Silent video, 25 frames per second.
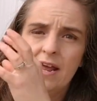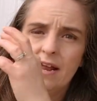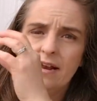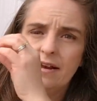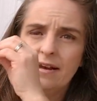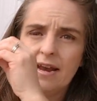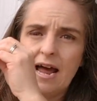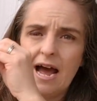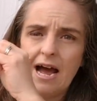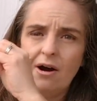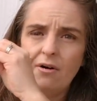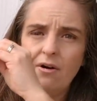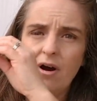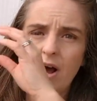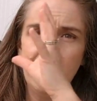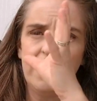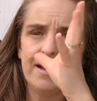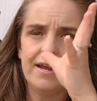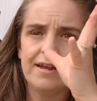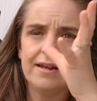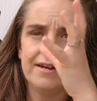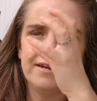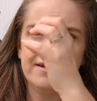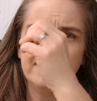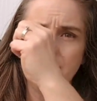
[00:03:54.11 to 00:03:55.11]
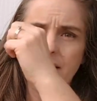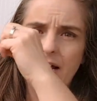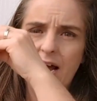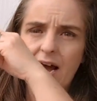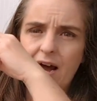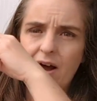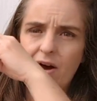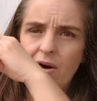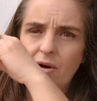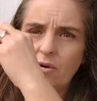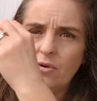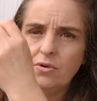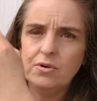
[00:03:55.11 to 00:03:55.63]
Now I can
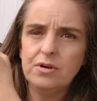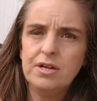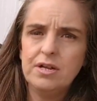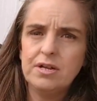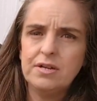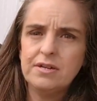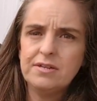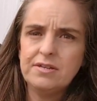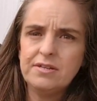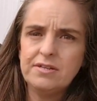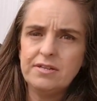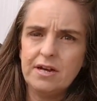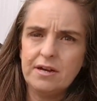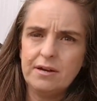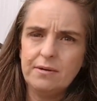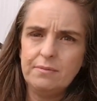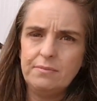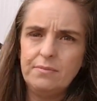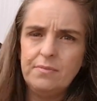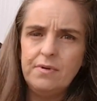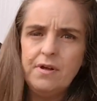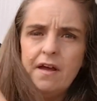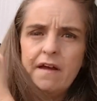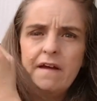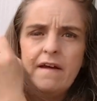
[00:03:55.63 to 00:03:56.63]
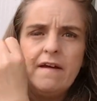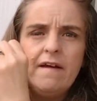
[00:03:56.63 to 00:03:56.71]
allow some